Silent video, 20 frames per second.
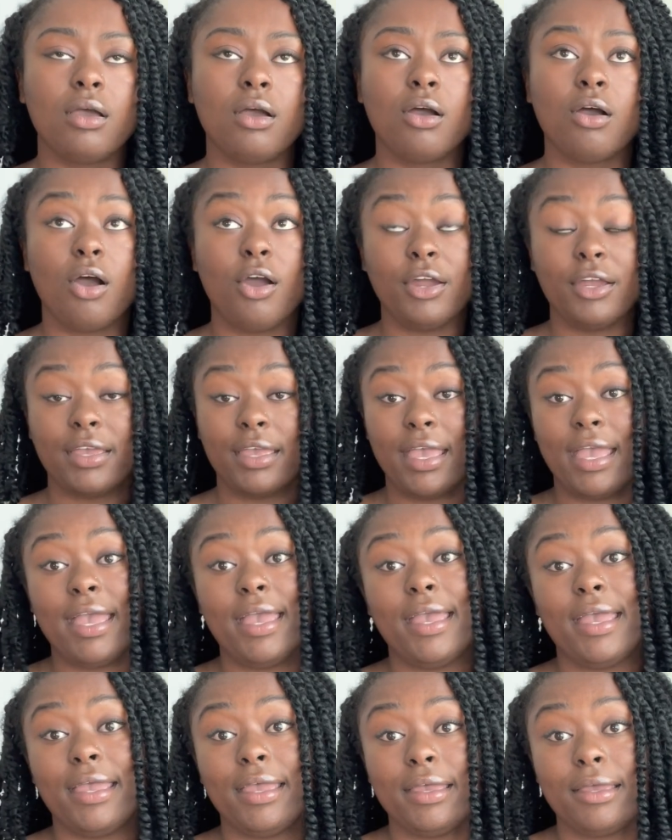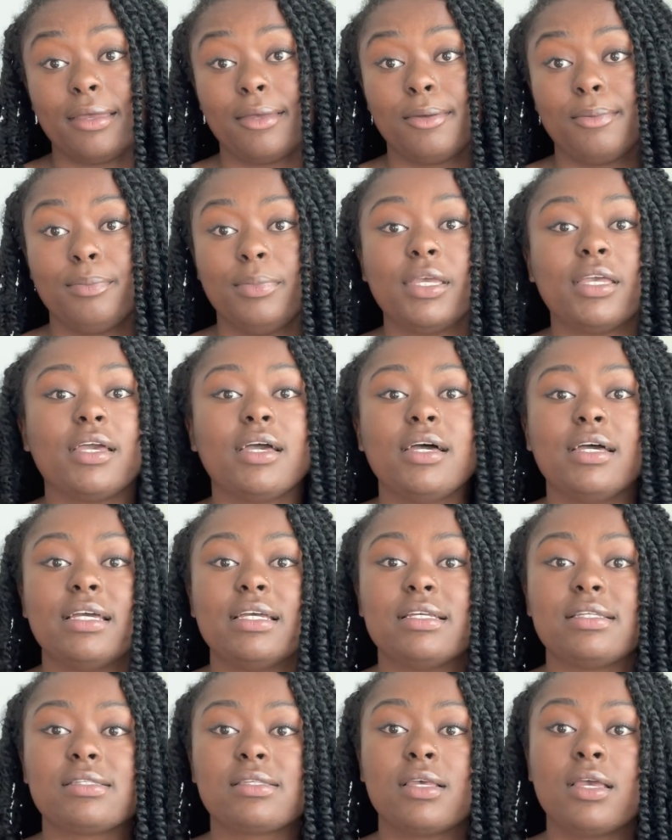are gay
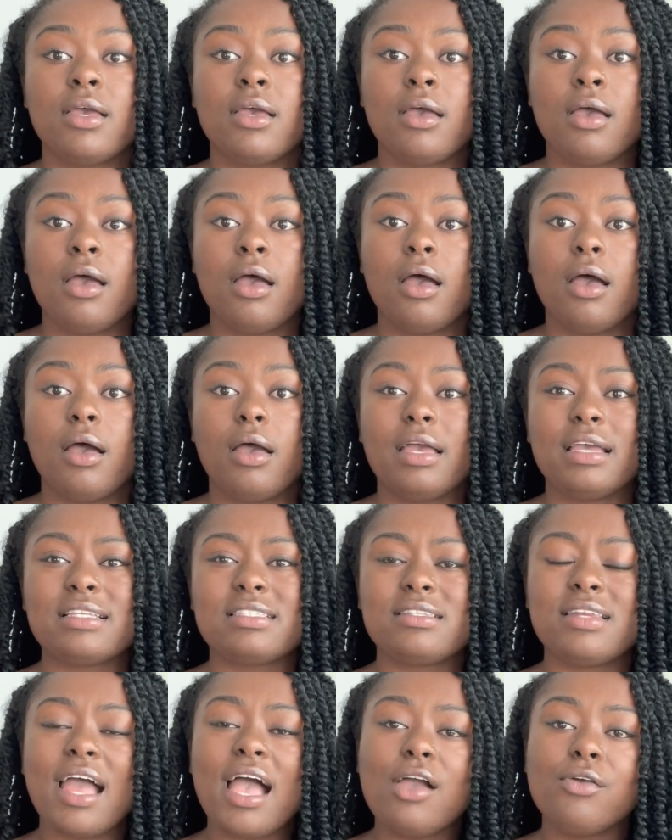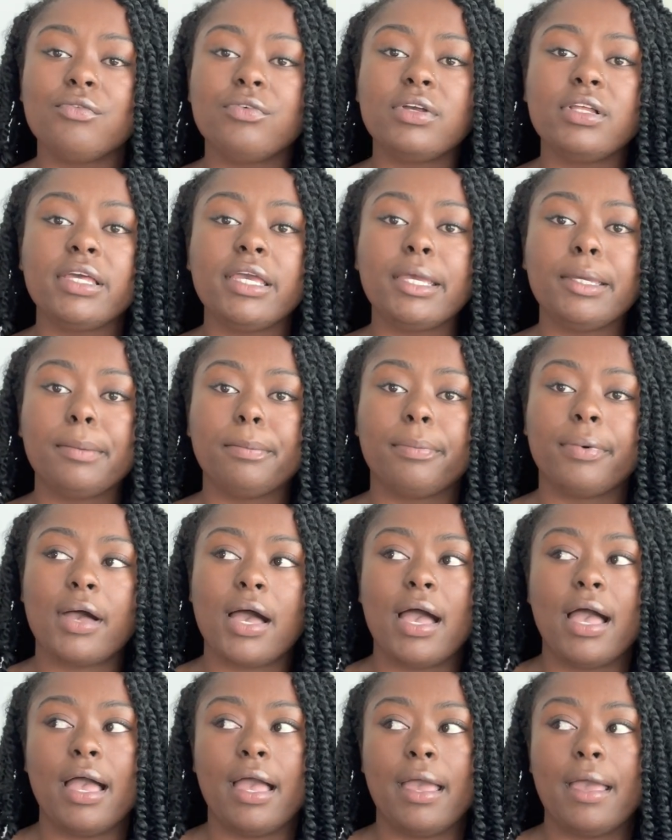because it's not really
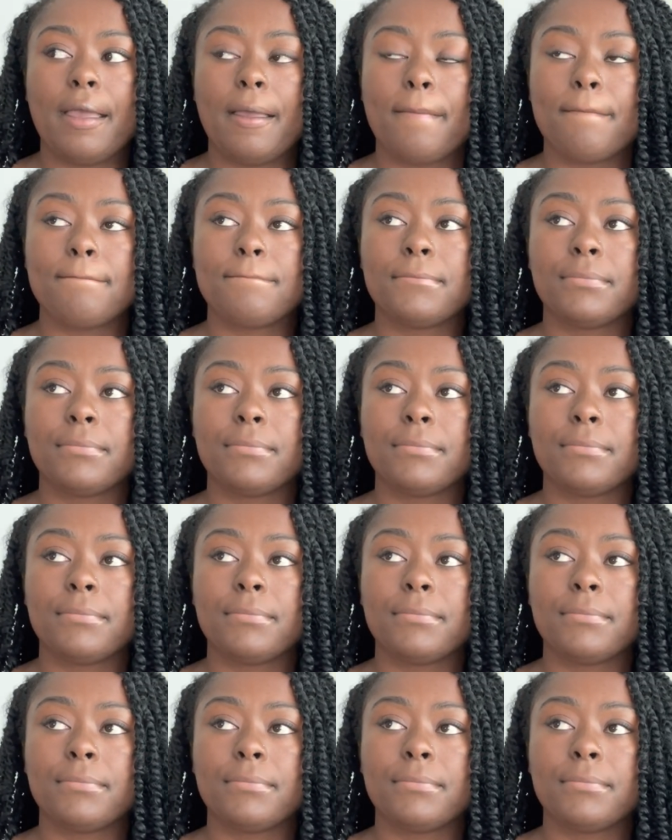by